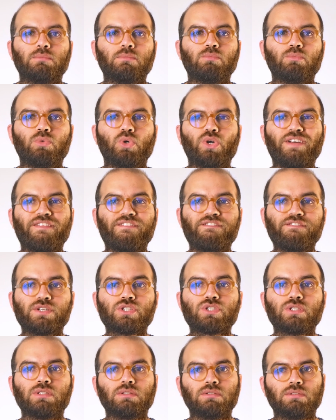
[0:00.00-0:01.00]
more
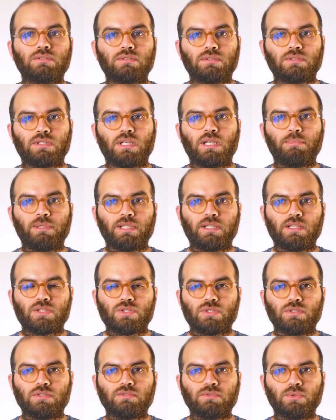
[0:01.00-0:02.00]
efficient
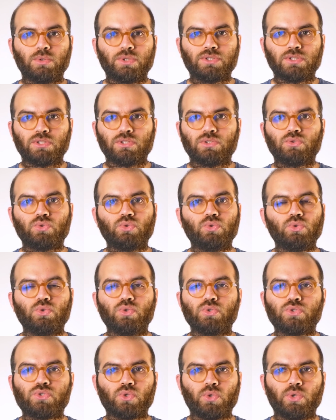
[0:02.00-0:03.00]
application of water
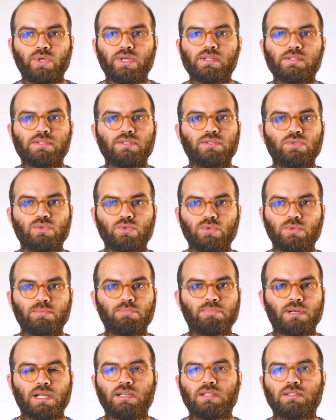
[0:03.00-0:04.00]
to soils and to
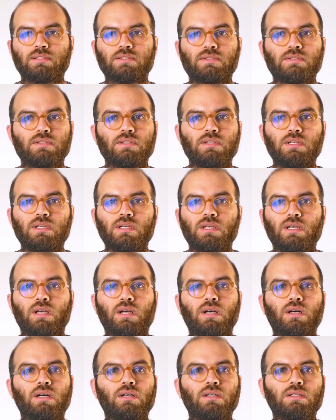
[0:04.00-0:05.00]
plants,
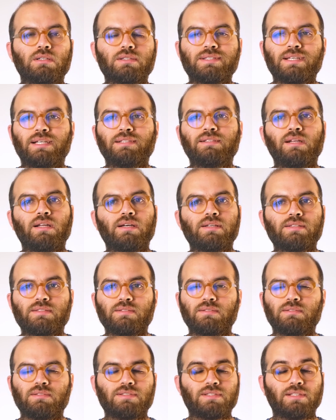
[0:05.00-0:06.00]

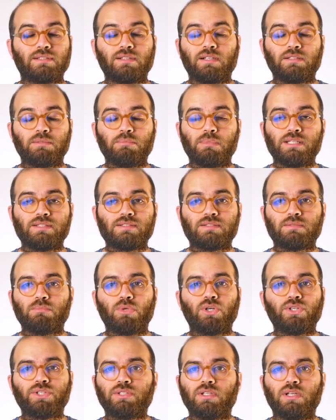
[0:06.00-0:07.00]
satellite-based
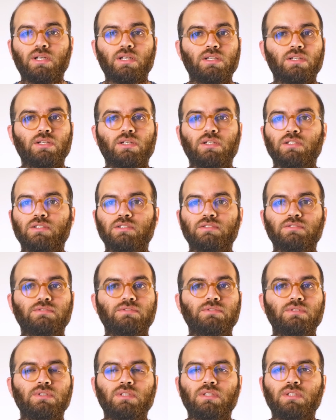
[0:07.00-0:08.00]
monitoring of
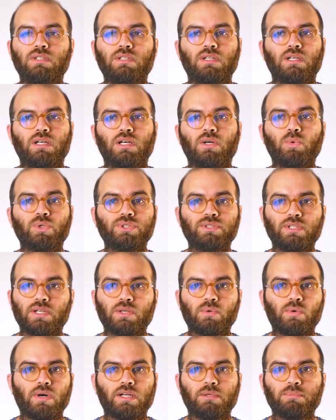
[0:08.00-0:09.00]
water
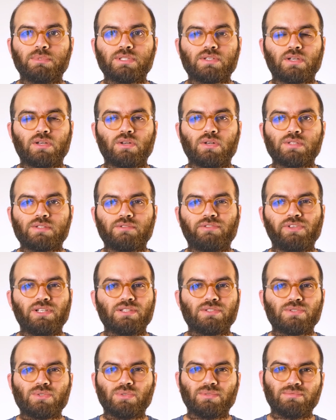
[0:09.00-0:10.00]
requirements across
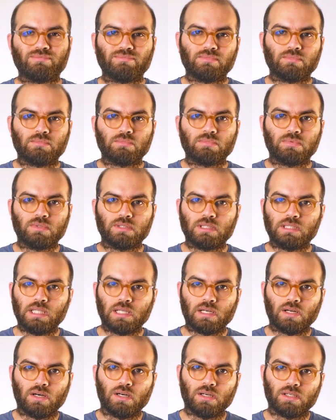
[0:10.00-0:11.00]
fields. So
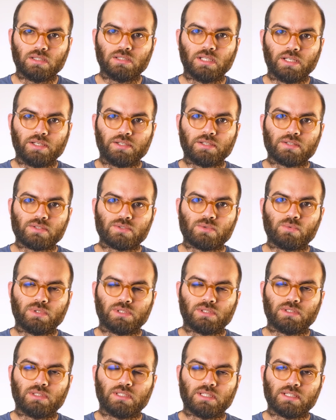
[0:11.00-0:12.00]
there are areas
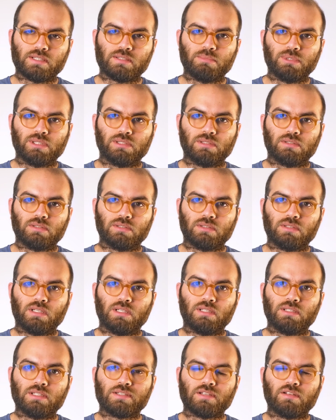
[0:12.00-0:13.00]
where there has been
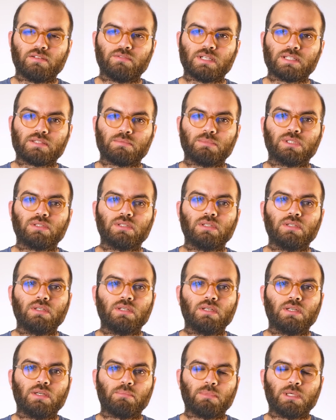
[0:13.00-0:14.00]
this investment,
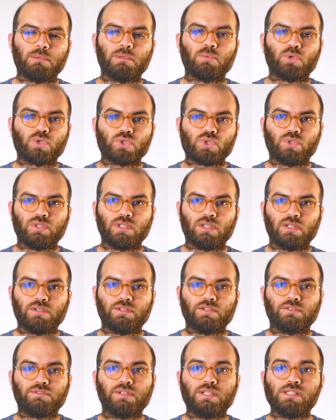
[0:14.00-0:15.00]
maybe more so than
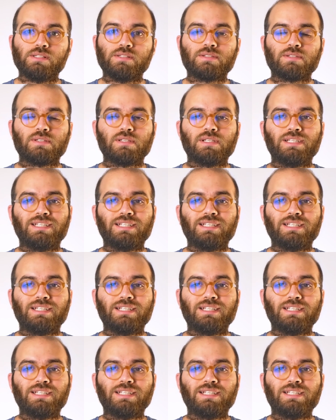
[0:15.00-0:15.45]
other fields.